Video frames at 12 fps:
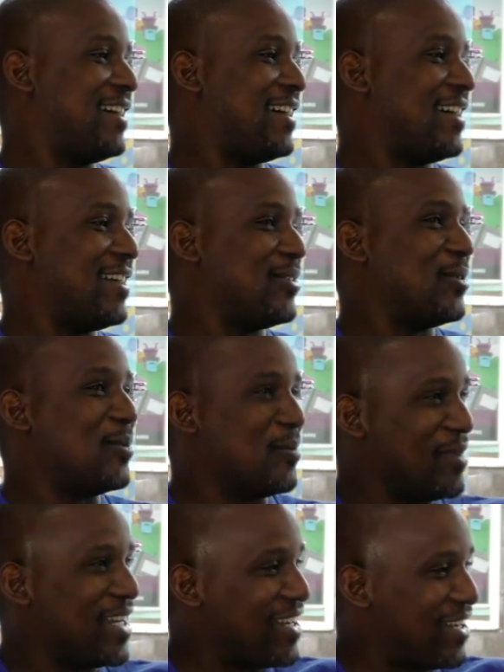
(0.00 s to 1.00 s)
and who
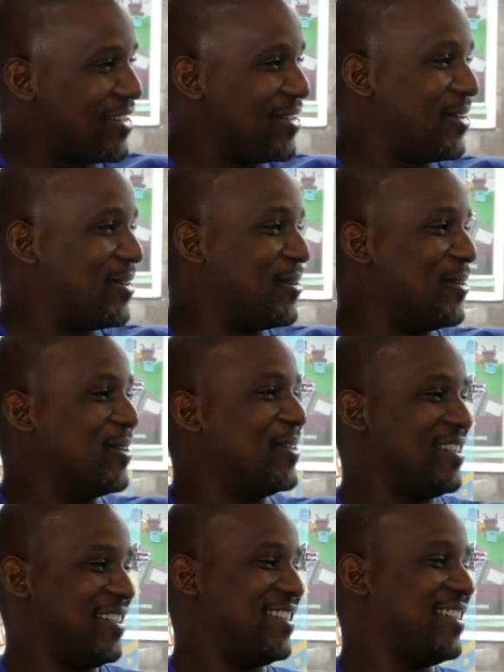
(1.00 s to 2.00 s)
may not know
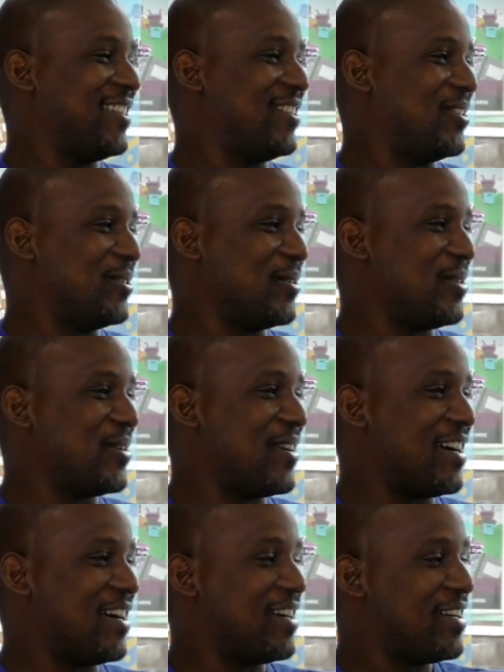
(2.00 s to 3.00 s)
who you
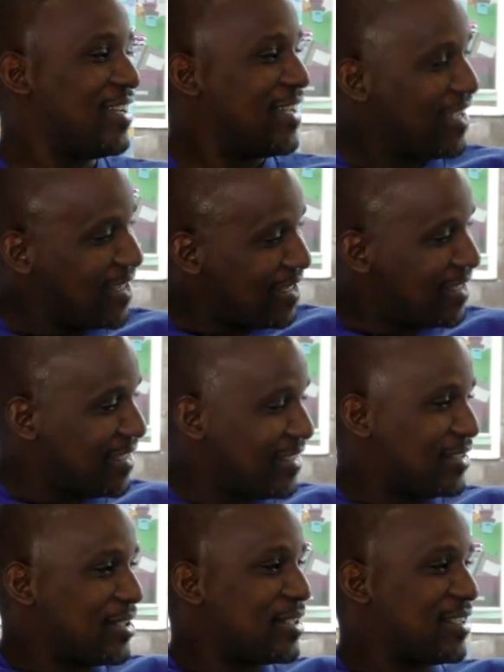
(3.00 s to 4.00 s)
are,
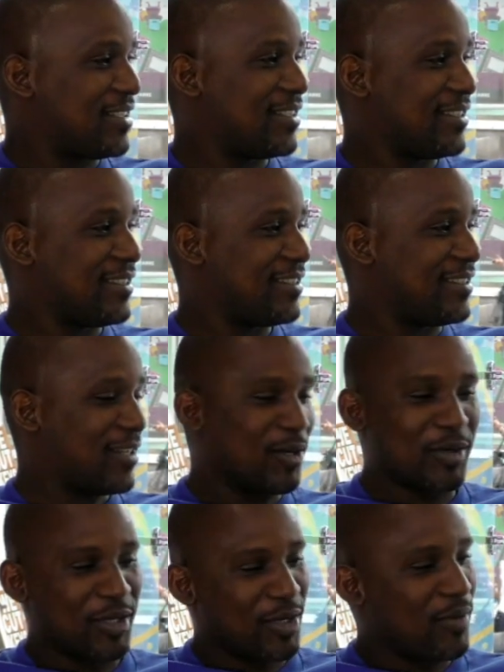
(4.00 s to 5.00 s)
just say
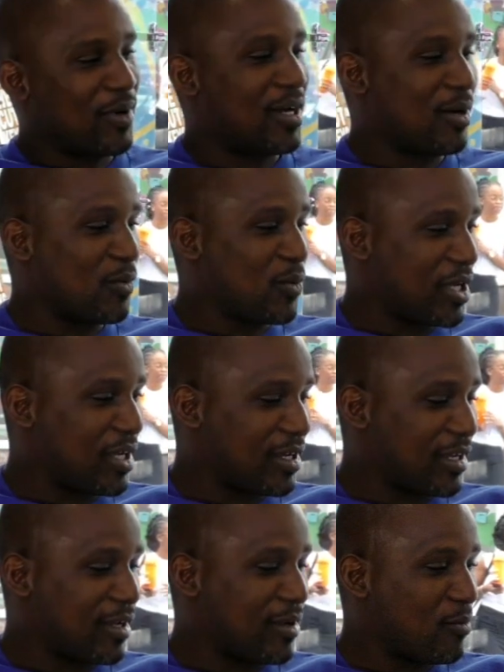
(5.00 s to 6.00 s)
who you are,
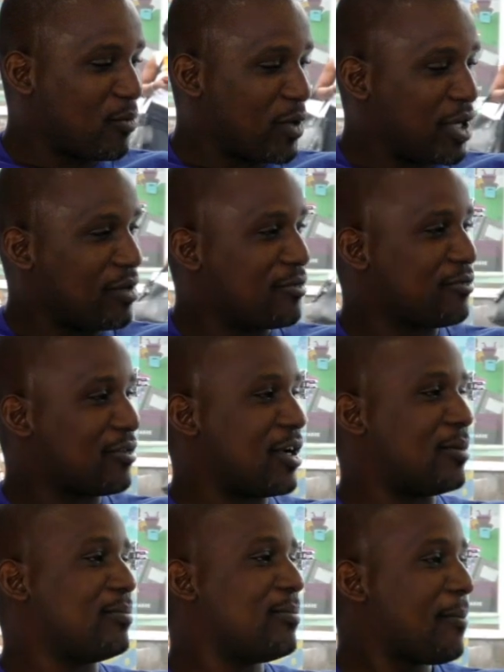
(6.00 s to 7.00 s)
where you're
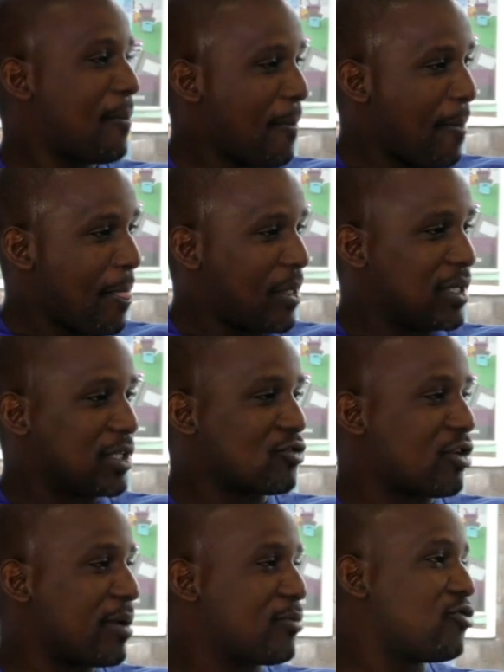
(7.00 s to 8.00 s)
from,
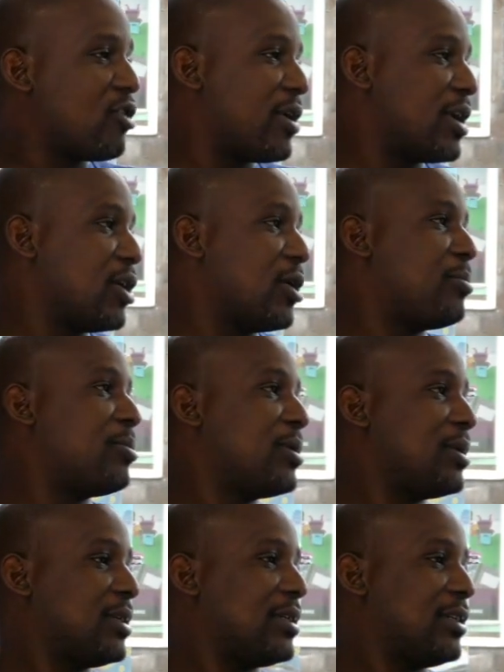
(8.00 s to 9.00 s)
describe growing up,
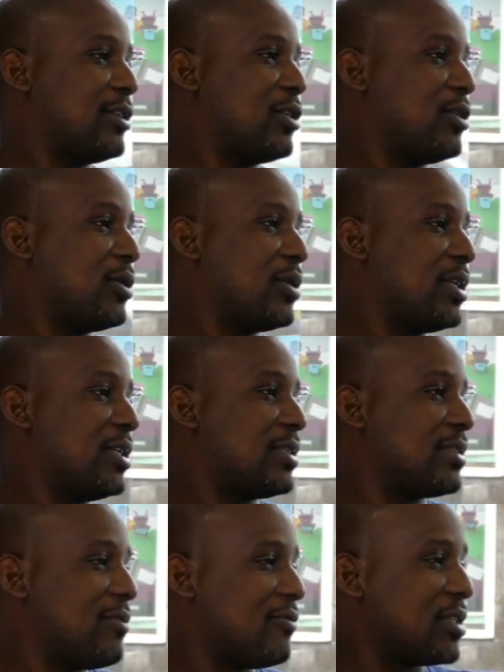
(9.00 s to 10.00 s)
in the
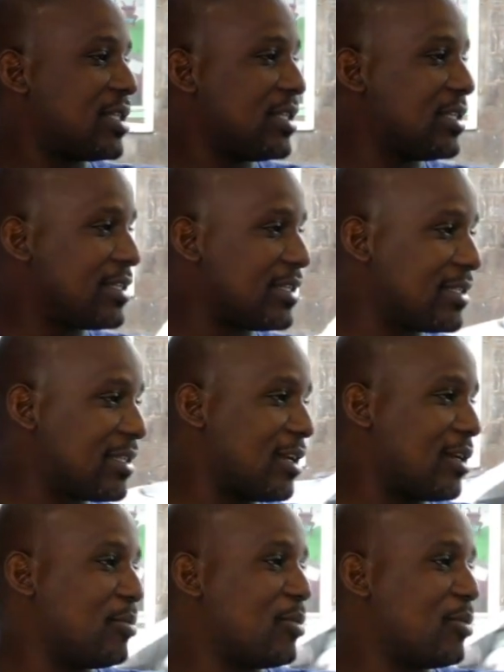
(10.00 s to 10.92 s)
70s in Sandy